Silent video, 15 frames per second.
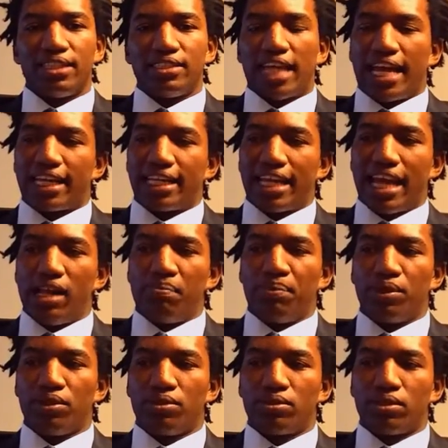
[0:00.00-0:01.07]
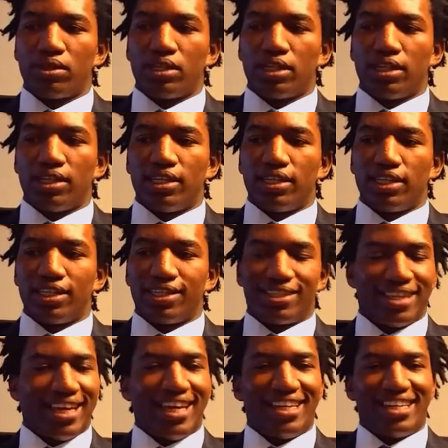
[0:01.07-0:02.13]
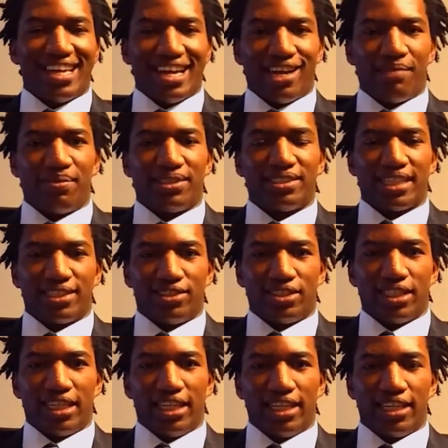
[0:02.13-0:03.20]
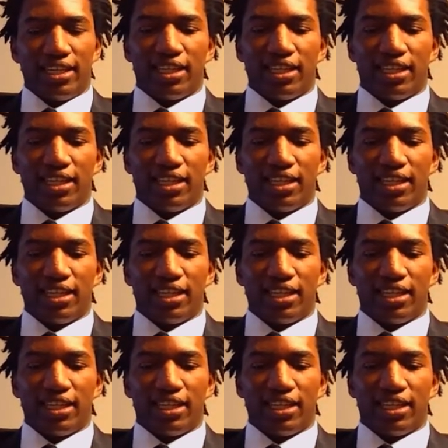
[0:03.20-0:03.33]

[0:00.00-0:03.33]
that can help you gain the habits that you need.